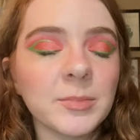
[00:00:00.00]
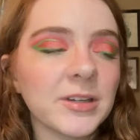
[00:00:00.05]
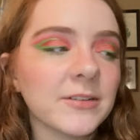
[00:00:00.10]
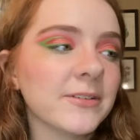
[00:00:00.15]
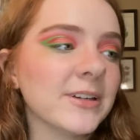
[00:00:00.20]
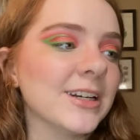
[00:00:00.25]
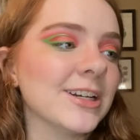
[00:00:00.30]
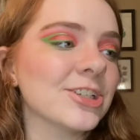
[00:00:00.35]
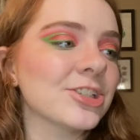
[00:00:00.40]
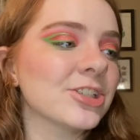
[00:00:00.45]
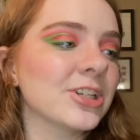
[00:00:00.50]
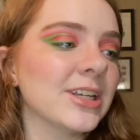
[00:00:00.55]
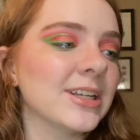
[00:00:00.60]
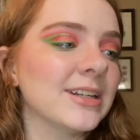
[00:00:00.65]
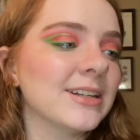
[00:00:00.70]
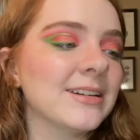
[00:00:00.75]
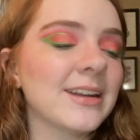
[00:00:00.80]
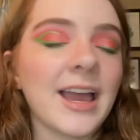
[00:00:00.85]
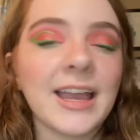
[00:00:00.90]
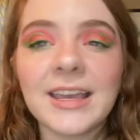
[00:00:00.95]
finished
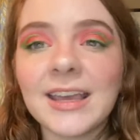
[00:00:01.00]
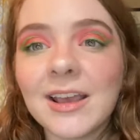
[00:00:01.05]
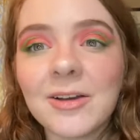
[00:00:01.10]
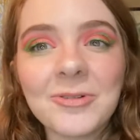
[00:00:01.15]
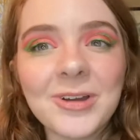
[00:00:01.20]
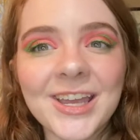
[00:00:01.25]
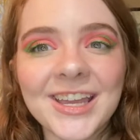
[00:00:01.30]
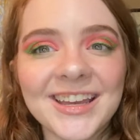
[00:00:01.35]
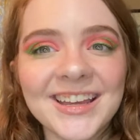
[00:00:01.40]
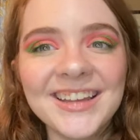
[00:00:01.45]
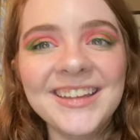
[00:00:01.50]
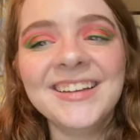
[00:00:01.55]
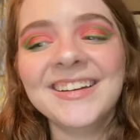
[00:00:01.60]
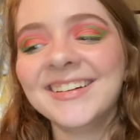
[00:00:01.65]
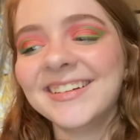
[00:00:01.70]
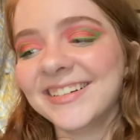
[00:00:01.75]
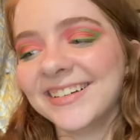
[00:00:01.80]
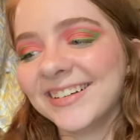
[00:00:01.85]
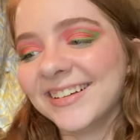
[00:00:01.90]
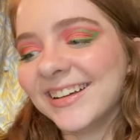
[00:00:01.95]
and I can't wait.
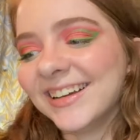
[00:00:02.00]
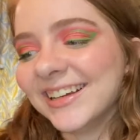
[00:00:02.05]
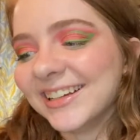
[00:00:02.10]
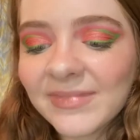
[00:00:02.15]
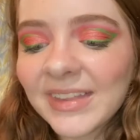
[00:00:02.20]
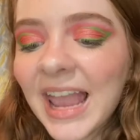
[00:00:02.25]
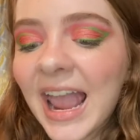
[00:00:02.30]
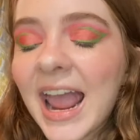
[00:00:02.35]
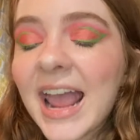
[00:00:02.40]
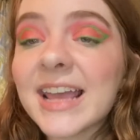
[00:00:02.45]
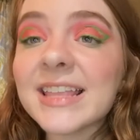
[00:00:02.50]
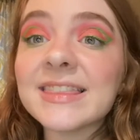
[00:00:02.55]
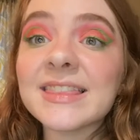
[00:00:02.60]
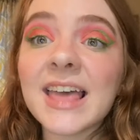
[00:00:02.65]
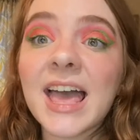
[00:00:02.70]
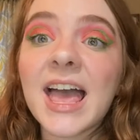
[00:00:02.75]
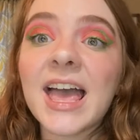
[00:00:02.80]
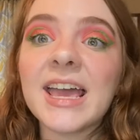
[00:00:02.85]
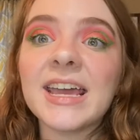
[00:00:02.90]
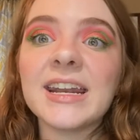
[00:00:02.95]
And
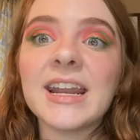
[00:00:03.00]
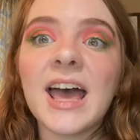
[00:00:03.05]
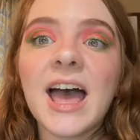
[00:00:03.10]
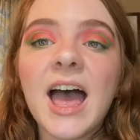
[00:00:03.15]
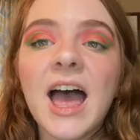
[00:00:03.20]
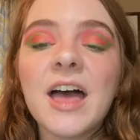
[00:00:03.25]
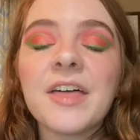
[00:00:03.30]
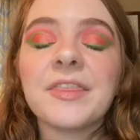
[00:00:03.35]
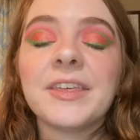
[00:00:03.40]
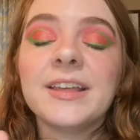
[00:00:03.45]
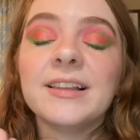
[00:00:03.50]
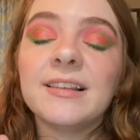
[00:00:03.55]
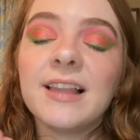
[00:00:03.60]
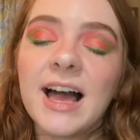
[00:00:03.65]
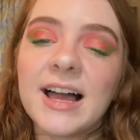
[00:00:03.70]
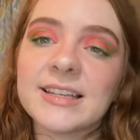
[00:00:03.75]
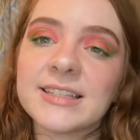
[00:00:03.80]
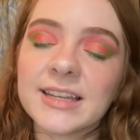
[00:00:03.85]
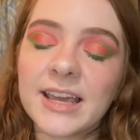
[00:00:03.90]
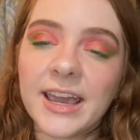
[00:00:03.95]
then the
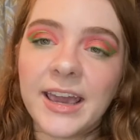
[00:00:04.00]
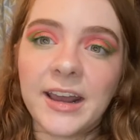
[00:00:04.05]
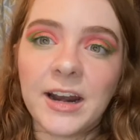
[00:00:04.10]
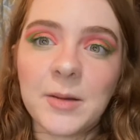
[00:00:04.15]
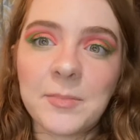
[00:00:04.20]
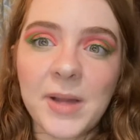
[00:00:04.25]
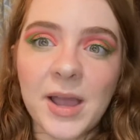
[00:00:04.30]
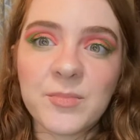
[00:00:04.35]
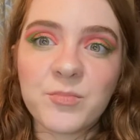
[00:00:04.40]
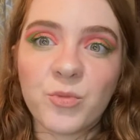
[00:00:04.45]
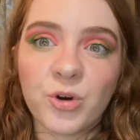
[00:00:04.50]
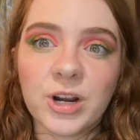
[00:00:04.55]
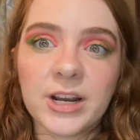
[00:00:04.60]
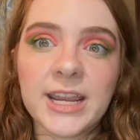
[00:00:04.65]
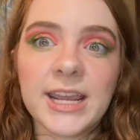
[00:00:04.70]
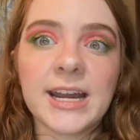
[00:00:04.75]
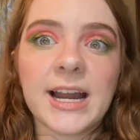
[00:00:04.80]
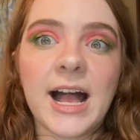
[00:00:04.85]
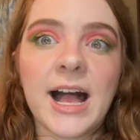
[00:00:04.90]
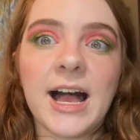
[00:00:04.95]
last item I'm
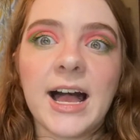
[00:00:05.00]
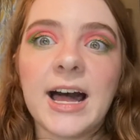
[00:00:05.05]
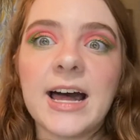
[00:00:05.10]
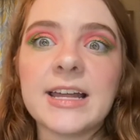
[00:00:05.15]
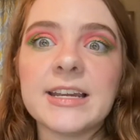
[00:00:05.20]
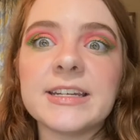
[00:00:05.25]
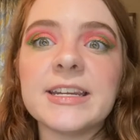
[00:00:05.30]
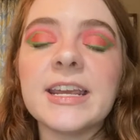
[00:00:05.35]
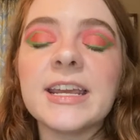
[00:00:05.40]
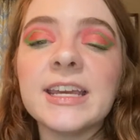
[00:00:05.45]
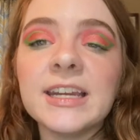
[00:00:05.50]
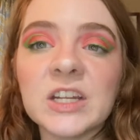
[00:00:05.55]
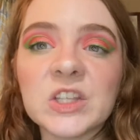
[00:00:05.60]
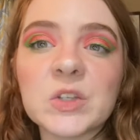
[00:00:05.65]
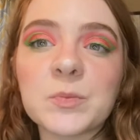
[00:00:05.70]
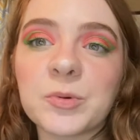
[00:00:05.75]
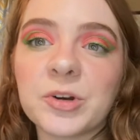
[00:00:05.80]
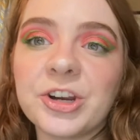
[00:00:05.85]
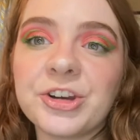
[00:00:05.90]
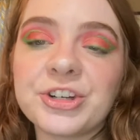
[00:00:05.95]
working on, taking
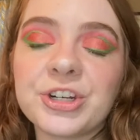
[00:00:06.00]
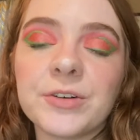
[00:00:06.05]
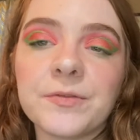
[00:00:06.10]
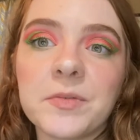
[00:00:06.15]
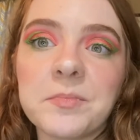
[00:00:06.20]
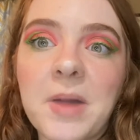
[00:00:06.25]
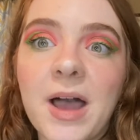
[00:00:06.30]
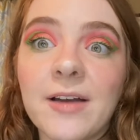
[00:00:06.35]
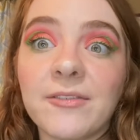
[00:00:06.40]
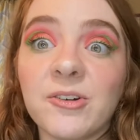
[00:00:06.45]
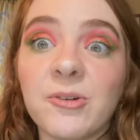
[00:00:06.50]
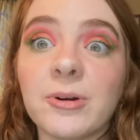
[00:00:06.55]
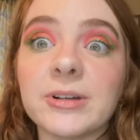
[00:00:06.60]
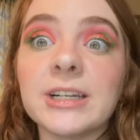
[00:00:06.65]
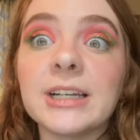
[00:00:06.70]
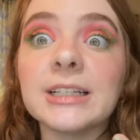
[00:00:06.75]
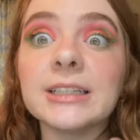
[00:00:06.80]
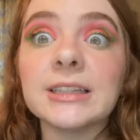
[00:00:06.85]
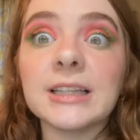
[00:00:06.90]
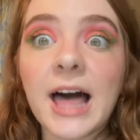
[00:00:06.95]
inspiration from
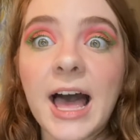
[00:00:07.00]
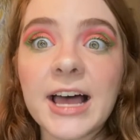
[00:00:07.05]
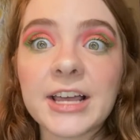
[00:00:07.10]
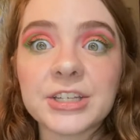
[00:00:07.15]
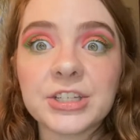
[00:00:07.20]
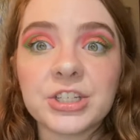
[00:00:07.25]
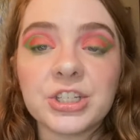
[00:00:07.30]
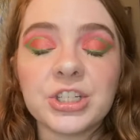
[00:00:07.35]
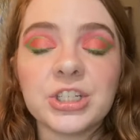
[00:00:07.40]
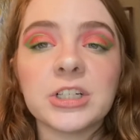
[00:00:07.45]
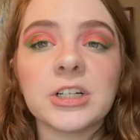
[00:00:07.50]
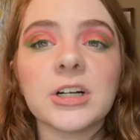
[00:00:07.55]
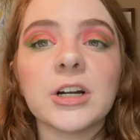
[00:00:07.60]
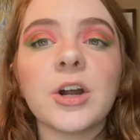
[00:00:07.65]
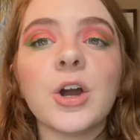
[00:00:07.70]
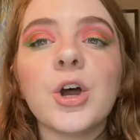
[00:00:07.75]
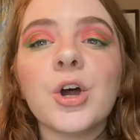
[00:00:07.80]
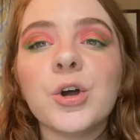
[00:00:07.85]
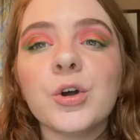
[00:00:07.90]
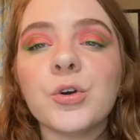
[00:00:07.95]
everyone last
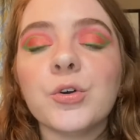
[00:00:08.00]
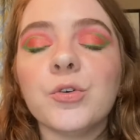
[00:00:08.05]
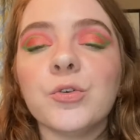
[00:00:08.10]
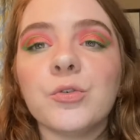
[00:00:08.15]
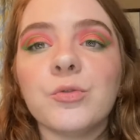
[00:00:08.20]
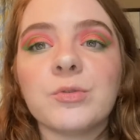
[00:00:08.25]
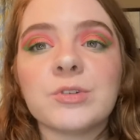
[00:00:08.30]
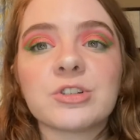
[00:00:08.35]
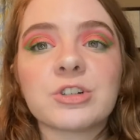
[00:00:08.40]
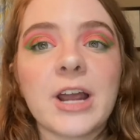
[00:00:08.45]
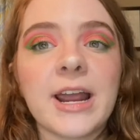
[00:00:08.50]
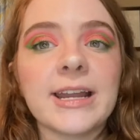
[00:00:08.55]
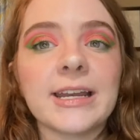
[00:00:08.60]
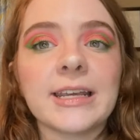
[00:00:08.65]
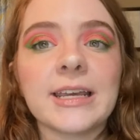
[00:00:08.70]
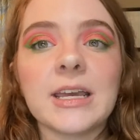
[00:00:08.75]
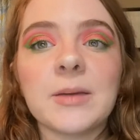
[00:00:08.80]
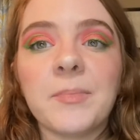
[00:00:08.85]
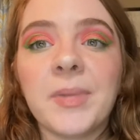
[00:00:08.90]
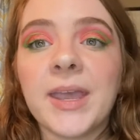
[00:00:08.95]
year who was trying
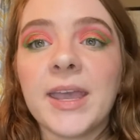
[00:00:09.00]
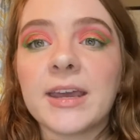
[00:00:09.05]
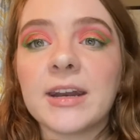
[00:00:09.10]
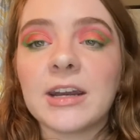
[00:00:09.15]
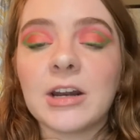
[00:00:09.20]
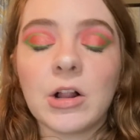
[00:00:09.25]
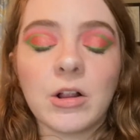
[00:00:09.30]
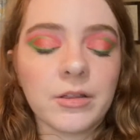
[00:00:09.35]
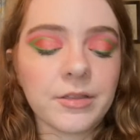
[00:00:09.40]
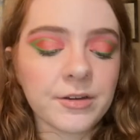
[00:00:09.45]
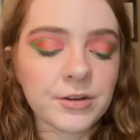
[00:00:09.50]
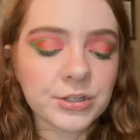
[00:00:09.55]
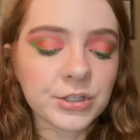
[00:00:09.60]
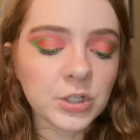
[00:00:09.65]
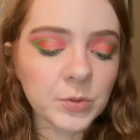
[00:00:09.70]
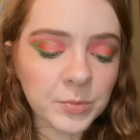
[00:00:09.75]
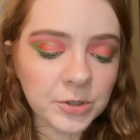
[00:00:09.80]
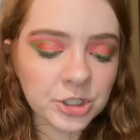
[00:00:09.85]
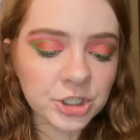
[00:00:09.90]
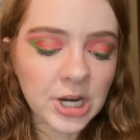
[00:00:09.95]
to hit pan in all of their
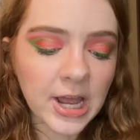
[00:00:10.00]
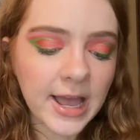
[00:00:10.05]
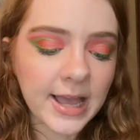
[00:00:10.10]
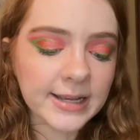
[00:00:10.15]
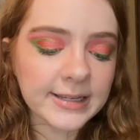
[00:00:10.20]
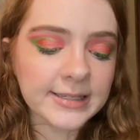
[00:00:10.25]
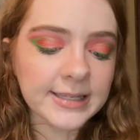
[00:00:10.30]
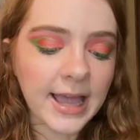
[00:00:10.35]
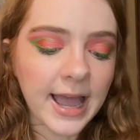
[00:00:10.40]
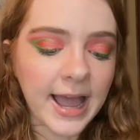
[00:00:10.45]
Super Shocks.